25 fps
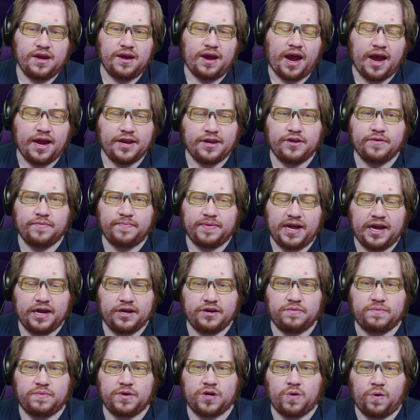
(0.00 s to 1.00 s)
I do plan
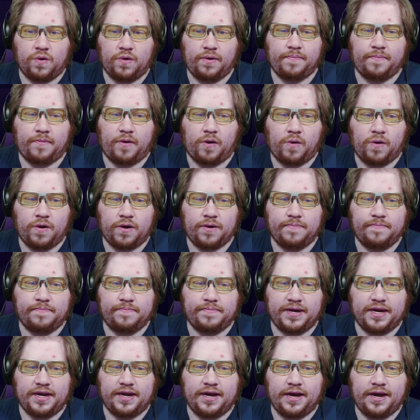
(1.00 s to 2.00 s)
to record more,
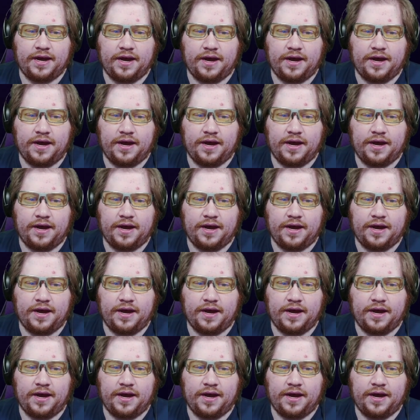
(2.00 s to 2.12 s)
but